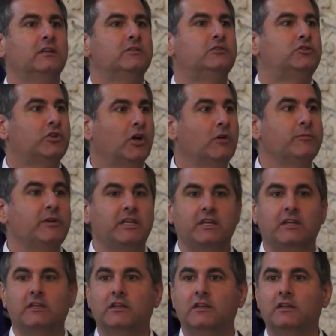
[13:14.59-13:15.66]

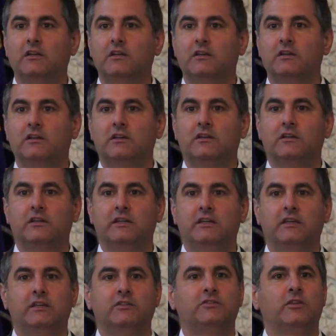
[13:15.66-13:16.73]
Germany
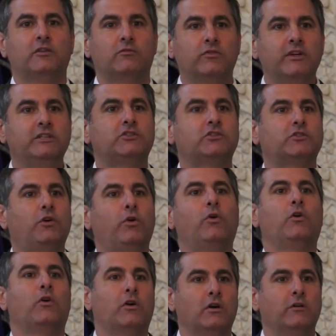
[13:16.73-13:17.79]
is the rich
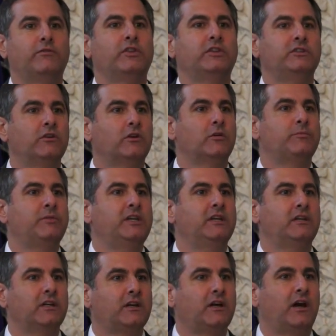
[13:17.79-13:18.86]
core of the
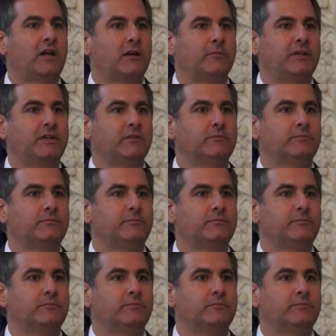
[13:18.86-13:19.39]
European economy.